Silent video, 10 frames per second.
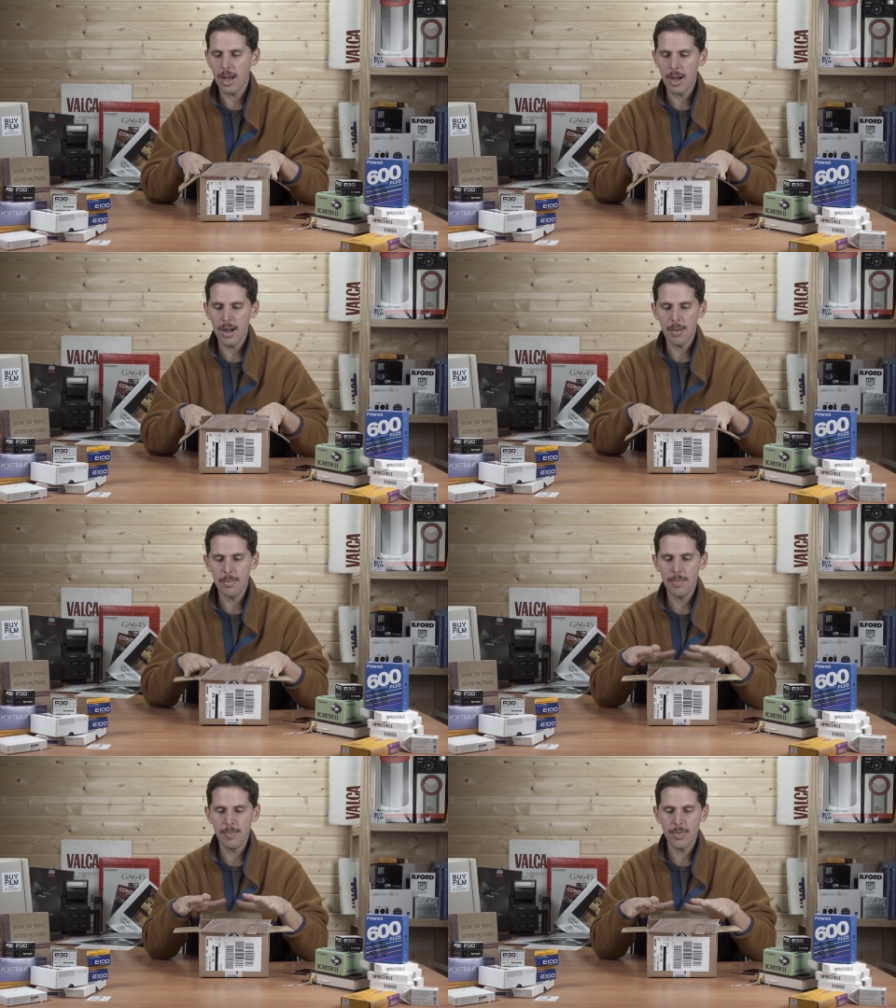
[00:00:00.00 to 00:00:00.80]

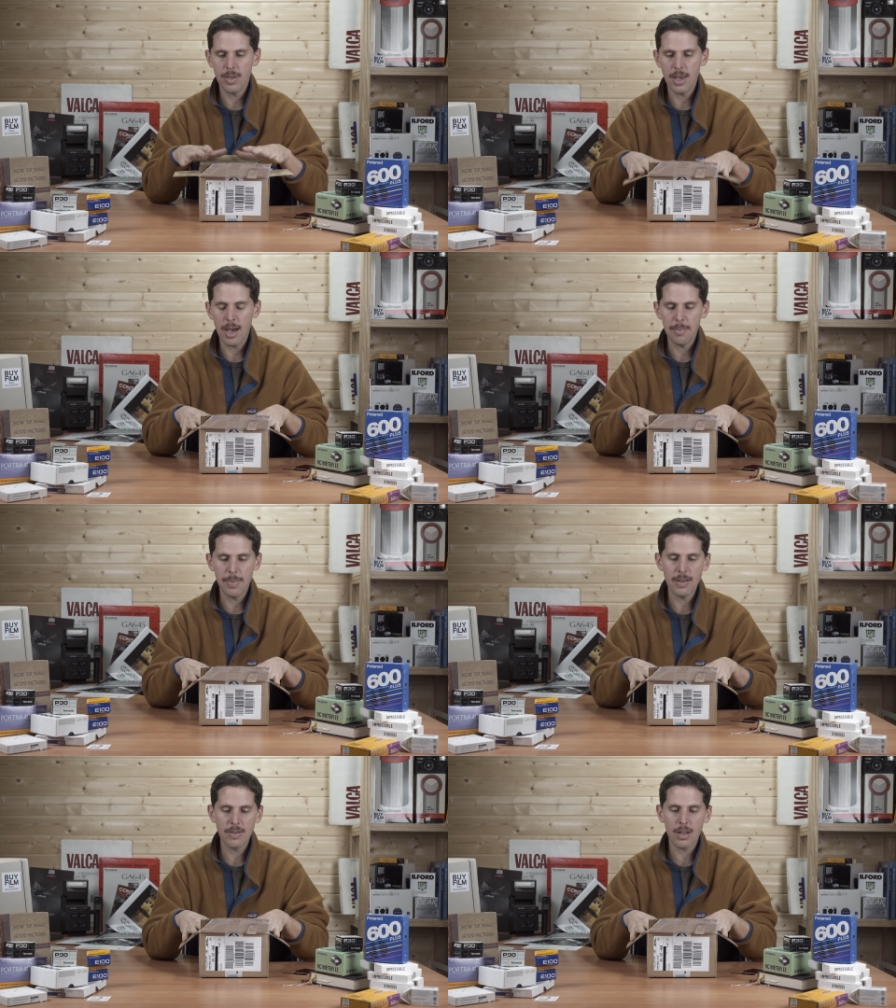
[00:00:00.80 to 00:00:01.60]
yeah,
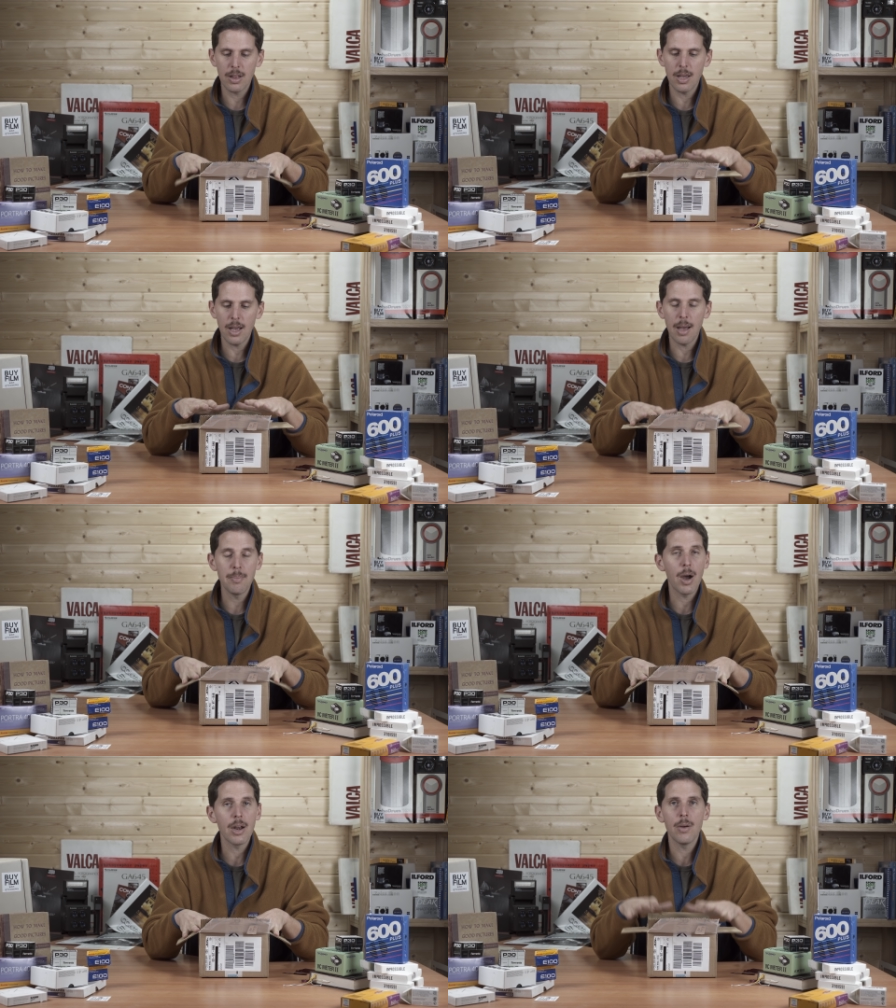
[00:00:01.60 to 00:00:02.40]
basically I
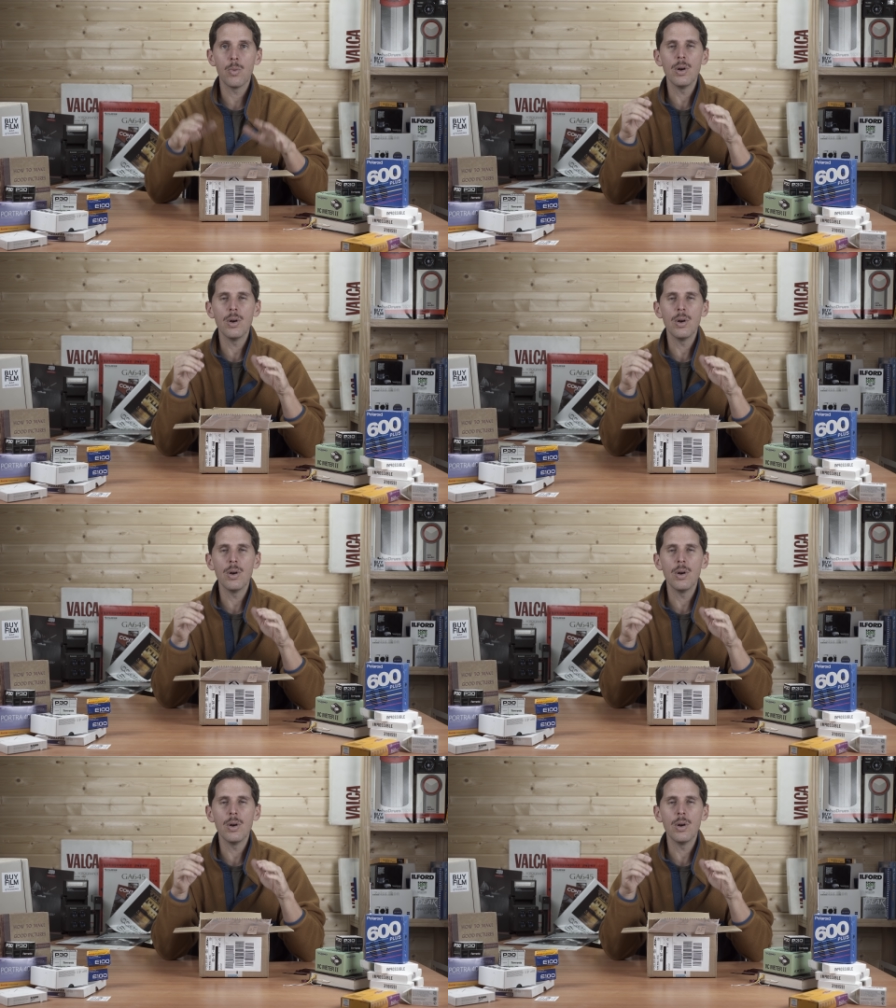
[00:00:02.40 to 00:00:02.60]
bought it.